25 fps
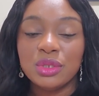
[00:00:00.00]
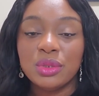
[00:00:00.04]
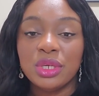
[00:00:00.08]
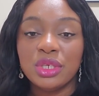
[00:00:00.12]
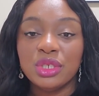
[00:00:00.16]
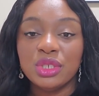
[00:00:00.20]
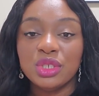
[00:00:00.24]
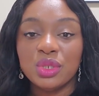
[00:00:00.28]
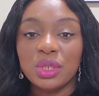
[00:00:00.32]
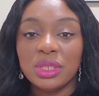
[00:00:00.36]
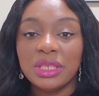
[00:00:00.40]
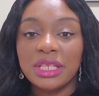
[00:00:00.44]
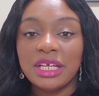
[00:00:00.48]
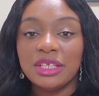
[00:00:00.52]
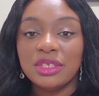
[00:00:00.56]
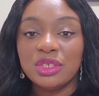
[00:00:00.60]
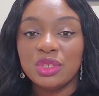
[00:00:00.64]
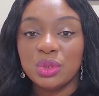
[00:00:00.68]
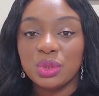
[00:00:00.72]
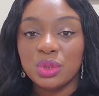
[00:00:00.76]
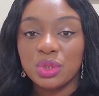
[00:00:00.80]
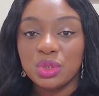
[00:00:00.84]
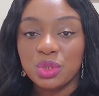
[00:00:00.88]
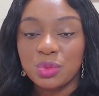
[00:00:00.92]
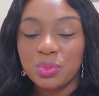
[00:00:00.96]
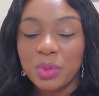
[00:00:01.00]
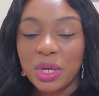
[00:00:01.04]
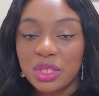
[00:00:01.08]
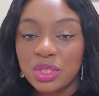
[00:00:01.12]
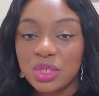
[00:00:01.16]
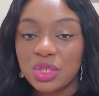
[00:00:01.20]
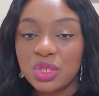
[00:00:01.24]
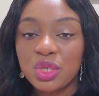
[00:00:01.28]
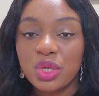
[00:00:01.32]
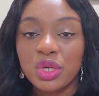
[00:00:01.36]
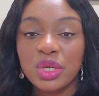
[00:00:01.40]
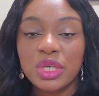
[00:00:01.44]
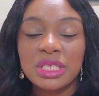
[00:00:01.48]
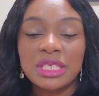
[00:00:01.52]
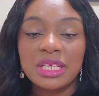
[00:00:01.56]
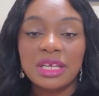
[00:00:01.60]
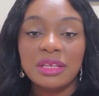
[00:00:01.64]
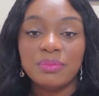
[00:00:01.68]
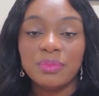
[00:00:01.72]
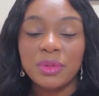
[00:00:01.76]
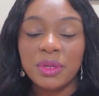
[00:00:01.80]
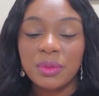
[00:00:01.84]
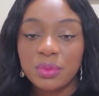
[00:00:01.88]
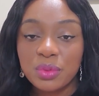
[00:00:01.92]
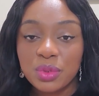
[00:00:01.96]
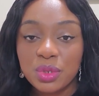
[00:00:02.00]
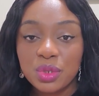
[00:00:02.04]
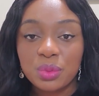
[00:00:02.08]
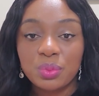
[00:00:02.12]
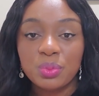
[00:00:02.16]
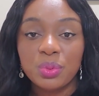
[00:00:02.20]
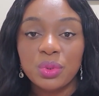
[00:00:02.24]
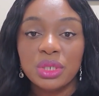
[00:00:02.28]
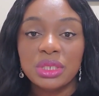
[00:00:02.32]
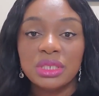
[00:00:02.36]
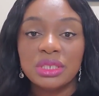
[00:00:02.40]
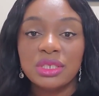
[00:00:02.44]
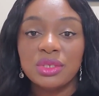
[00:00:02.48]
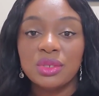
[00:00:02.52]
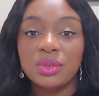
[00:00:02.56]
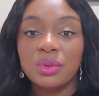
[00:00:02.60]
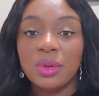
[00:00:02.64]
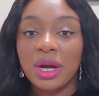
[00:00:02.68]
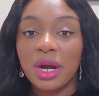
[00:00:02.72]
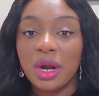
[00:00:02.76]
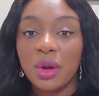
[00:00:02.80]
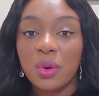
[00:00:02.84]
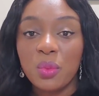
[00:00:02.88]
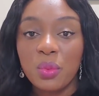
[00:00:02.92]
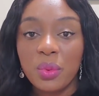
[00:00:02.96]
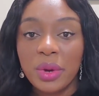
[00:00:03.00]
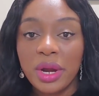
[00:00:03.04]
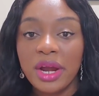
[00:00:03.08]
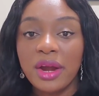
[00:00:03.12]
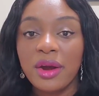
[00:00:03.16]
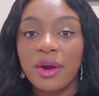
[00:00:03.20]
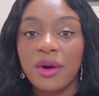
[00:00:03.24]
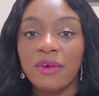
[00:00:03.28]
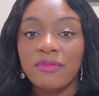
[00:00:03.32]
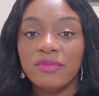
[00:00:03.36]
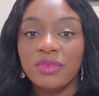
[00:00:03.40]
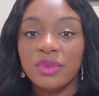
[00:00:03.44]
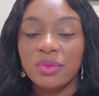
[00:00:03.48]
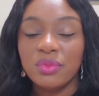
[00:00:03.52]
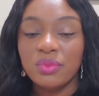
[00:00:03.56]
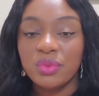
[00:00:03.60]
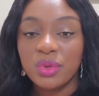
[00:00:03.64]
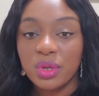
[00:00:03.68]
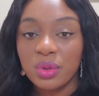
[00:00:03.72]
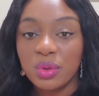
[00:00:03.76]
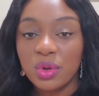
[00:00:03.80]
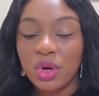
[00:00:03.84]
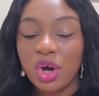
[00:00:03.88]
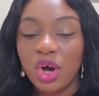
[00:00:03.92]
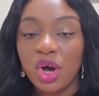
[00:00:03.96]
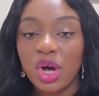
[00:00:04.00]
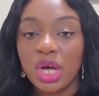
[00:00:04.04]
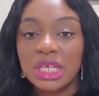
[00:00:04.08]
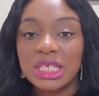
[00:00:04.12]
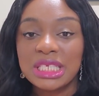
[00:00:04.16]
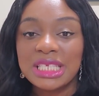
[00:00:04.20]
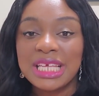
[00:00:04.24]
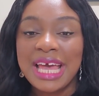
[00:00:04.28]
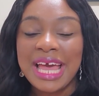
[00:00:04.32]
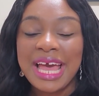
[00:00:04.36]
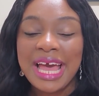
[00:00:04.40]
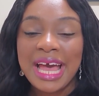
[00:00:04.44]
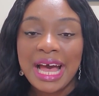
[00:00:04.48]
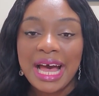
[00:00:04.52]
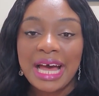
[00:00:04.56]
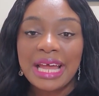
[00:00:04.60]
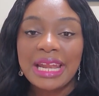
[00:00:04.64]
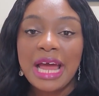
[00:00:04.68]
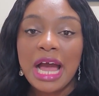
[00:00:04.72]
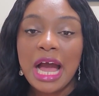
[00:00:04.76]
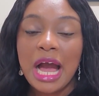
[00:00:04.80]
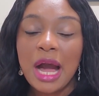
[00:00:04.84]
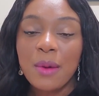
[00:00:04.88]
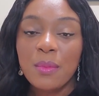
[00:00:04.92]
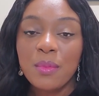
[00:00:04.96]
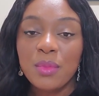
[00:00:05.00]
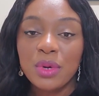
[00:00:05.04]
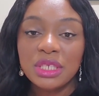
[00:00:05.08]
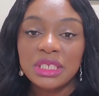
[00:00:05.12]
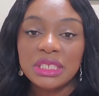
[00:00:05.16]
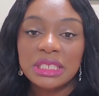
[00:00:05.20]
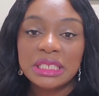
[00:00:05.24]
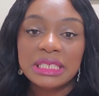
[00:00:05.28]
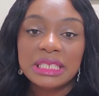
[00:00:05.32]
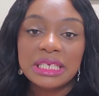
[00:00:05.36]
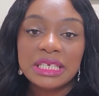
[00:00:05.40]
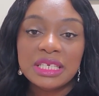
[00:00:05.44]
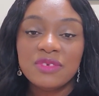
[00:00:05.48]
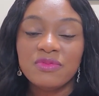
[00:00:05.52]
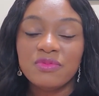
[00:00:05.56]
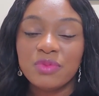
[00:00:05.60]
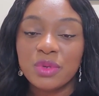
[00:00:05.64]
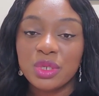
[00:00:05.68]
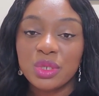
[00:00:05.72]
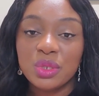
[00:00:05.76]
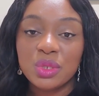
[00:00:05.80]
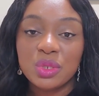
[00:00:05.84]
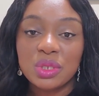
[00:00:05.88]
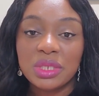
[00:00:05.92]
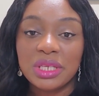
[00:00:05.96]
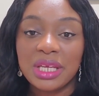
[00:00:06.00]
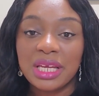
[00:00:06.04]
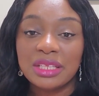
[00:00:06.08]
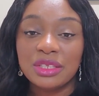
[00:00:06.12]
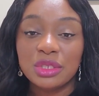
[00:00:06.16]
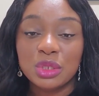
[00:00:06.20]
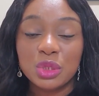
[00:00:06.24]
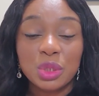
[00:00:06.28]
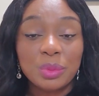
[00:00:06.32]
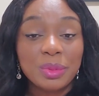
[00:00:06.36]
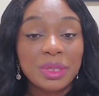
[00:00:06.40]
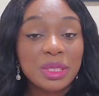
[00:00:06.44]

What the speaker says: you ensure that your sponsors and people supporting you are aware of the real cost and how much it is for you to get the job.